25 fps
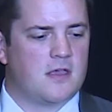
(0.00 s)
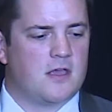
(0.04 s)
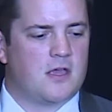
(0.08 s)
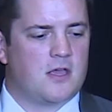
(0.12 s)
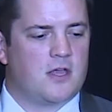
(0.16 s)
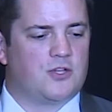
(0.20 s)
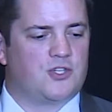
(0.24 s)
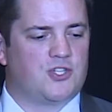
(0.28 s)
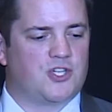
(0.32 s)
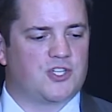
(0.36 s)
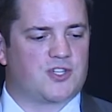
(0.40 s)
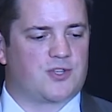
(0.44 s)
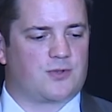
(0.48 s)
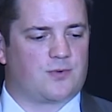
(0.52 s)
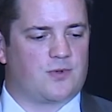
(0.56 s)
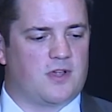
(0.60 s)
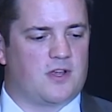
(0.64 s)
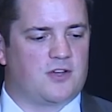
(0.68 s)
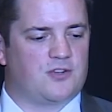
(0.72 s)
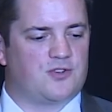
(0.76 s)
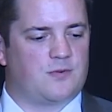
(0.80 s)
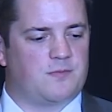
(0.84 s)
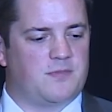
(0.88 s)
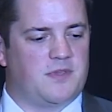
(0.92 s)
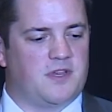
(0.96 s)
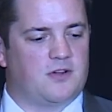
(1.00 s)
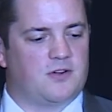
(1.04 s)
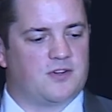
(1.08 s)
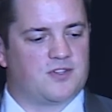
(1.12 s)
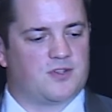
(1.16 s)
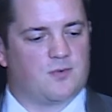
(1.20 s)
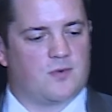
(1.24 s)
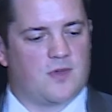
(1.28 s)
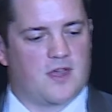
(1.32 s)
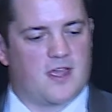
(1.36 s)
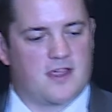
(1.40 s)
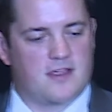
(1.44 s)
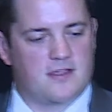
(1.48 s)
Just 300 meters
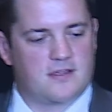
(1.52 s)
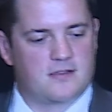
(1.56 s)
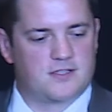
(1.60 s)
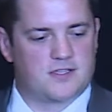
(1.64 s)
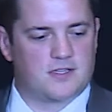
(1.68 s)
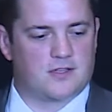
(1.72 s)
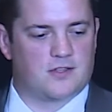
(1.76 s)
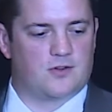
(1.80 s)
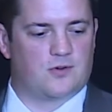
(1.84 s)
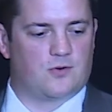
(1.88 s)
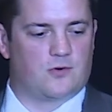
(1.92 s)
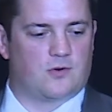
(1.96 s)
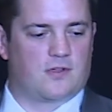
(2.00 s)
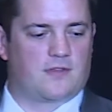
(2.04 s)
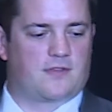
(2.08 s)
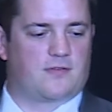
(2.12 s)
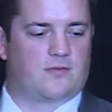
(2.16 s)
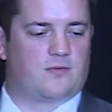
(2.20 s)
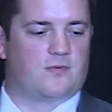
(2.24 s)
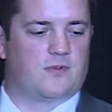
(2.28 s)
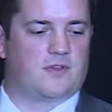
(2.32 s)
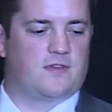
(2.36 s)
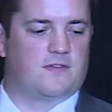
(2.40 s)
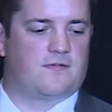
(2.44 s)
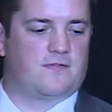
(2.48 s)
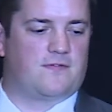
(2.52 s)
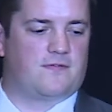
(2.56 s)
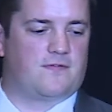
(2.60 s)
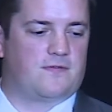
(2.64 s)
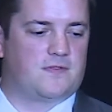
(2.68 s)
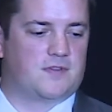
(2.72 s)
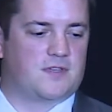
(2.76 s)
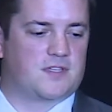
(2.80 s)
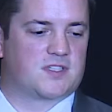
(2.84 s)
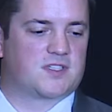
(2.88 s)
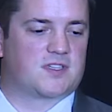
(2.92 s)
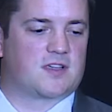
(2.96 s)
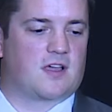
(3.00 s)
away to the north, we've
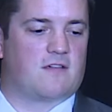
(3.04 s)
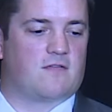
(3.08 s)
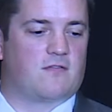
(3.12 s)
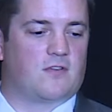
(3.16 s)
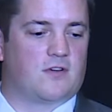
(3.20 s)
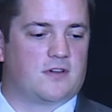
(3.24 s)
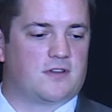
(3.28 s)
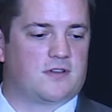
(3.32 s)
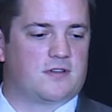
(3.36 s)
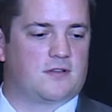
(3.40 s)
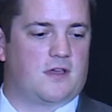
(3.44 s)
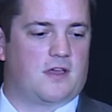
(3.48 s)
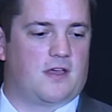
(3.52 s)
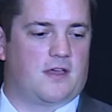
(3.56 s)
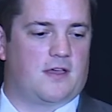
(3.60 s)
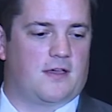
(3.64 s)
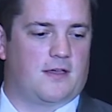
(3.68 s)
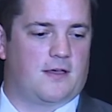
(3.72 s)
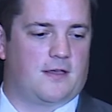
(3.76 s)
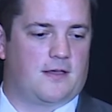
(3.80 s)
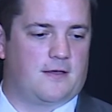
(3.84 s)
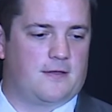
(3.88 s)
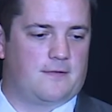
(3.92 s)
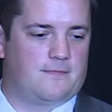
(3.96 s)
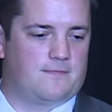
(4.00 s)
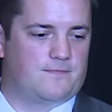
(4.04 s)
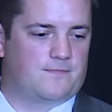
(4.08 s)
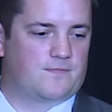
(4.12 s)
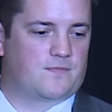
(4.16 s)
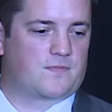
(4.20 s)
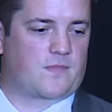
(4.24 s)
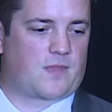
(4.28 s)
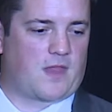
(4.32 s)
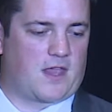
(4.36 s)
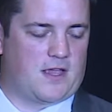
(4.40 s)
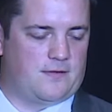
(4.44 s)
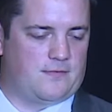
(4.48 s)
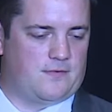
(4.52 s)
discovered a
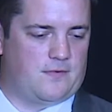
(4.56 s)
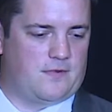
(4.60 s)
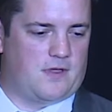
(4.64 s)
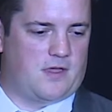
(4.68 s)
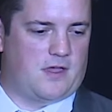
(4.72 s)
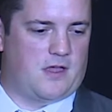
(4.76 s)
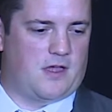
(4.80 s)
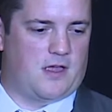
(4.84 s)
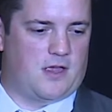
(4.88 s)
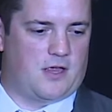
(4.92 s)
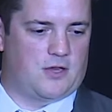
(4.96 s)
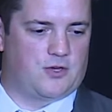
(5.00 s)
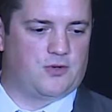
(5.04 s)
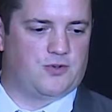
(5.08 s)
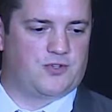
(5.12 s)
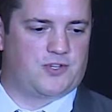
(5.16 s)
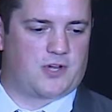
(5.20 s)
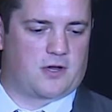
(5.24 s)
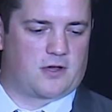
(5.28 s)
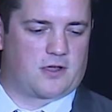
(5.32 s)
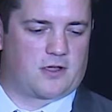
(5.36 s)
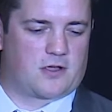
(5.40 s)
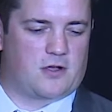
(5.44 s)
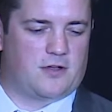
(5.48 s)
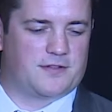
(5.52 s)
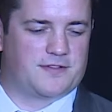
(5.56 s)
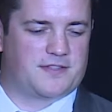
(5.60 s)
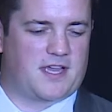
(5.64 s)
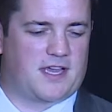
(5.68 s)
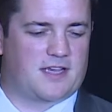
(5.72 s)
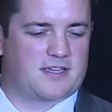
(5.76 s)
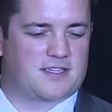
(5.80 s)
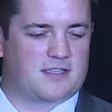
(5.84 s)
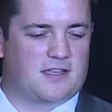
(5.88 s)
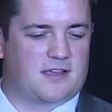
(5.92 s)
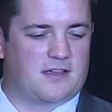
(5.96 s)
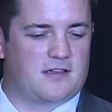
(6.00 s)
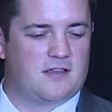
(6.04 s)
new target called
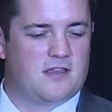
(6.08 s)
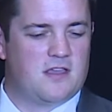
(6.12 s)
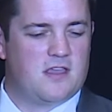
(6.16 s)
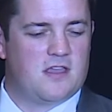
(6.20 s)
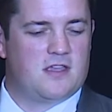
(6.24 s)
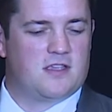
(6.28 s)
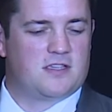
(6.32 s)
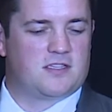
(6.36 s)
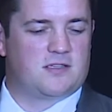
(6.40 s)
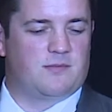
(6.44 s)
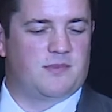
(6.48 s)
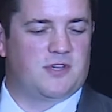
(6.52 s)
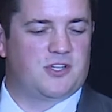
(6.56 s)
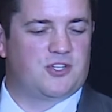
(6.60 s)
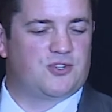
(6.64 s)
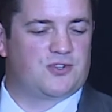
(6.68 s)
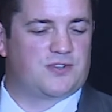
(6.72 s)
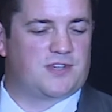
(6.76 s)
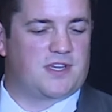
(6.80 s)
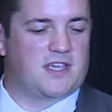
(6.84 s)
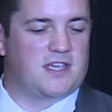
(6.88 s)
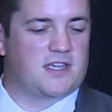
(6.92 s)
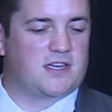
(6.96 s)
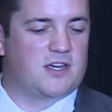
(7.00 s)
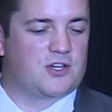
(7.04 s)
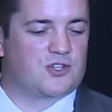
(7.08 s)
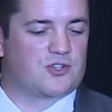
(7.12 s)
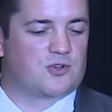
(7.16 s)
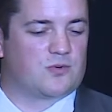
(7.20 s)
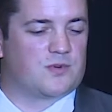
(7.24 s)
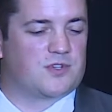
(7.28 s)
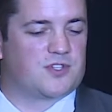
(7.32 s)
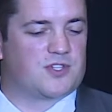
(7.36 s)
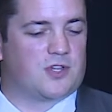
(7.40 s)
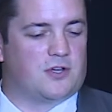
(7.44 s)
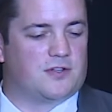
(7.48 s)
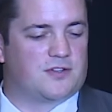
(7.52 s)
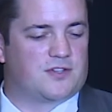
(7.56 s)
Tesla. Some interesting initial
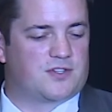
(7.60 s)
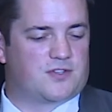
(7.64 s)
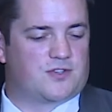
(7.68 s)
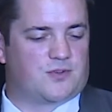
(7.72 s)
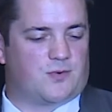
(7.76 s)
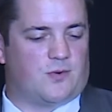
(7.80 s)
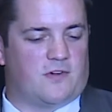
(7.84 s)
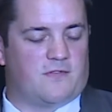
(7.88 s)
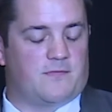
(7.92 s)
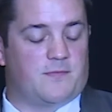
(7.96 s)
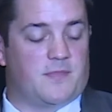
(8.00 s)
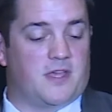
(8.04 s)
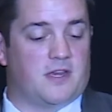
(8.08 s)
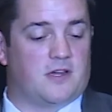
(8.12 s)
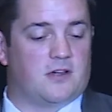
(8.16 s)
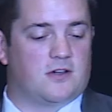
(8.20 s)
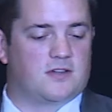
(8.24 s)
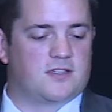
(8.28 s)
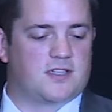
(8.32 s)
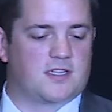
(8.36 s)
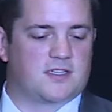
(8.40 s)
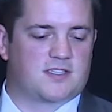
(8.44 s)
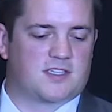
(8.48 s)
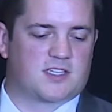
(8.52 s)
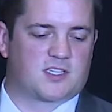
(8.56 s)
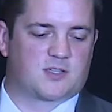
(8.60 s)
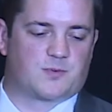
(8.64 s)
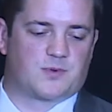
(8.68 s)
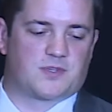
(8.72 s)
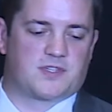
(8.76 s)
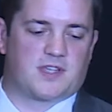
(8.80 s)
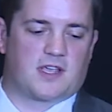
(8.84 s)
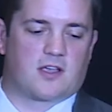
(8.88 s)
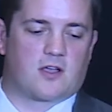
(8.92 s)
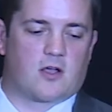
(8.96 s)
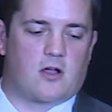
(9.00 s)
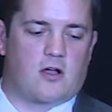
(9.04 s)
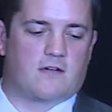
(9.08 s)
results, 12 meters at
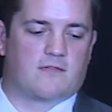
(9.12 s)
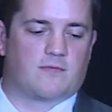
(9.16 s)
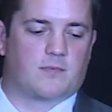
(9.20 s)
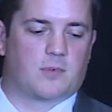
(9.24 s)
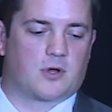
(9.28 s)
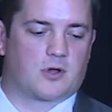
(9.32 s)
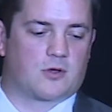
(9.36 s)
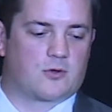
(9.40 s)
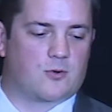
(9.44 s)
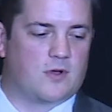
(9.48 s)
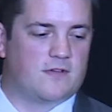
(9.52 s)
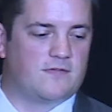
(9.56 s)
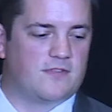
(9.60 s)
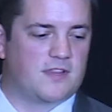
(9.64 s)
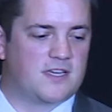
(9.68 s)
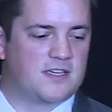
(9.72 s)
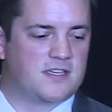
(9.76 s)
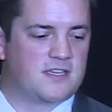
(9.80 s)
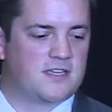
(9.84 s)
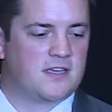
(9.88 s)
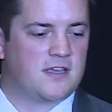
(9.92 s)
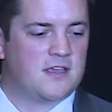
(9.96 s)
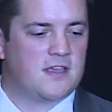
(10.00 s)
6% copper equivalent.